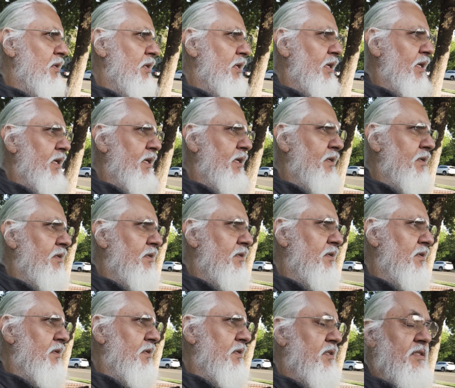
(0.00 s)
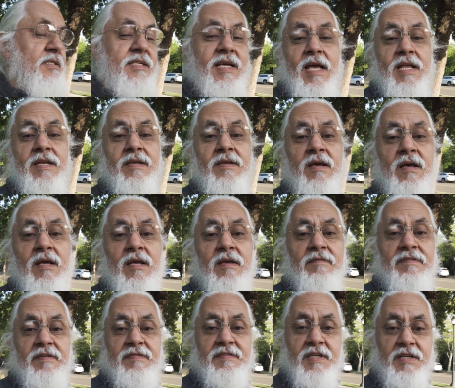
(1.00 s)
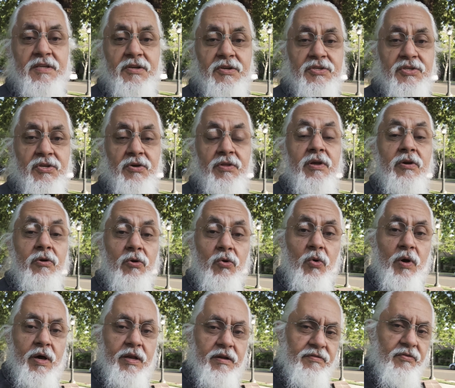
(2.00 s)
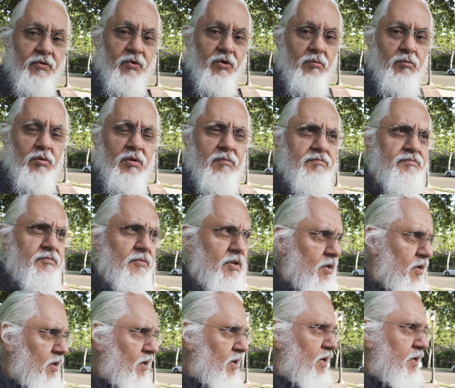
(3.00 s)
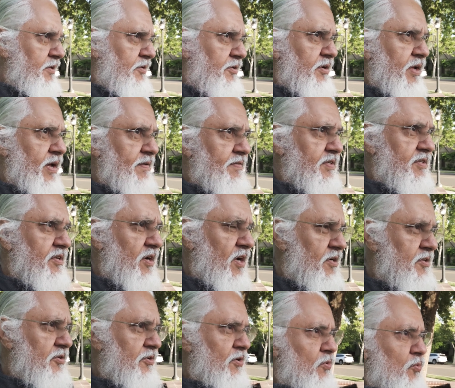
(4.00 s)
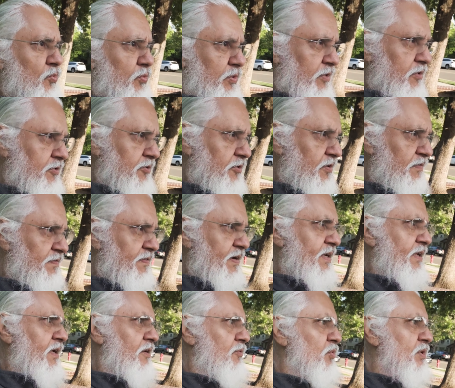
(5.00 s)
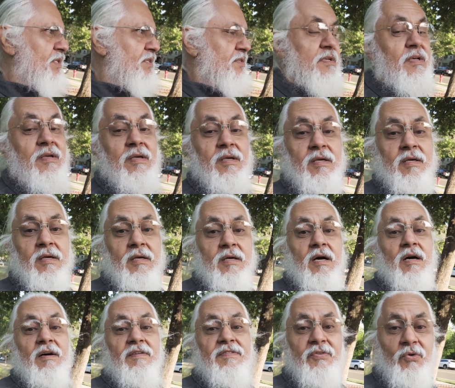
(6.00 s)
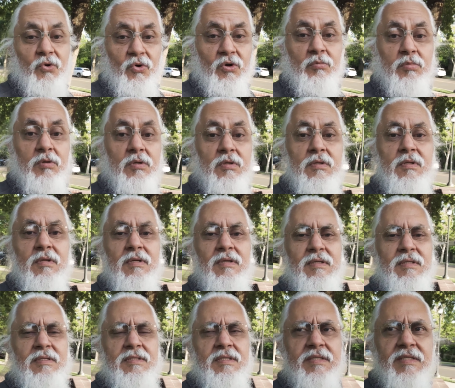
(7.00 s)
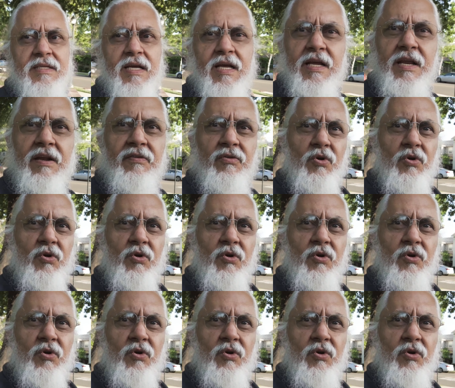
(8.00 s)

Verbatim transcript: and 10, 15 years ago, they were quite affordable. You'd have to talk to your realtor to find out what's affordable today. And of